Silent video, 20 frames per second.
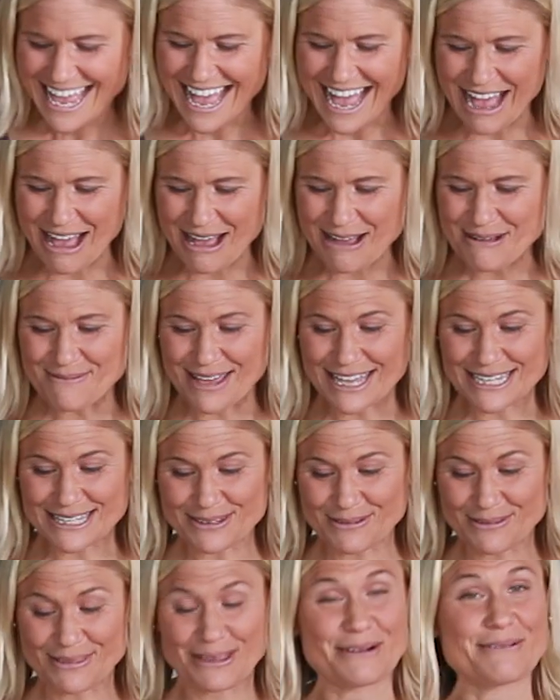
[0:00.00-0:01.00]
Um, and
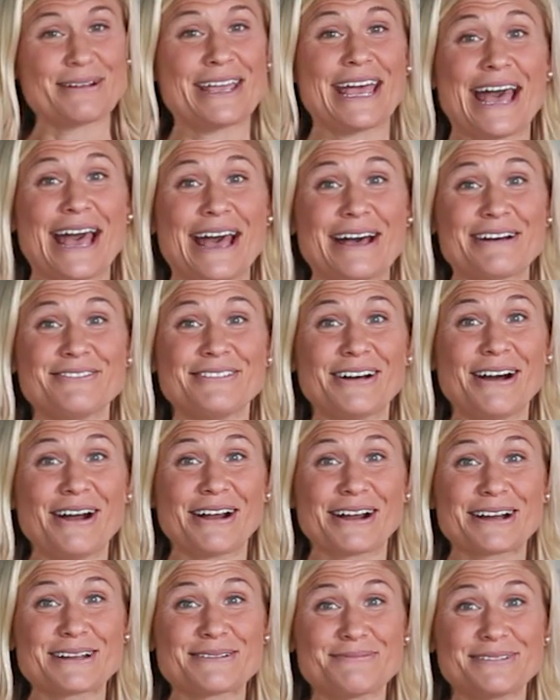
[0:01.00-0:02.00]
so there we have our
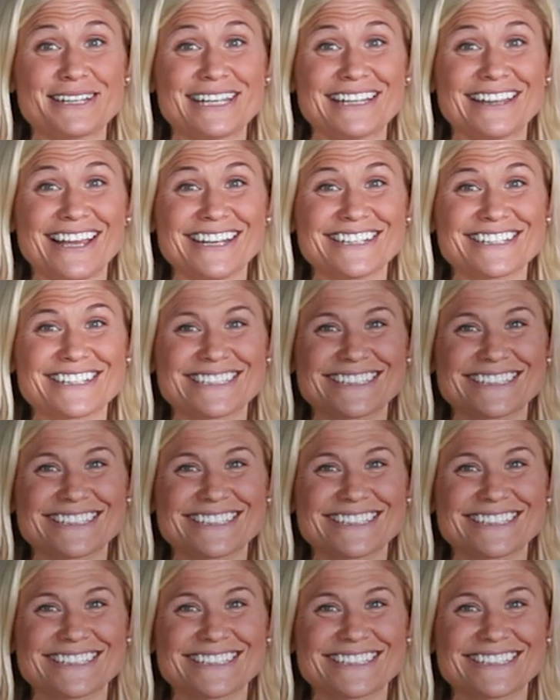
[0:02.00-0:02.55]
complete lunch.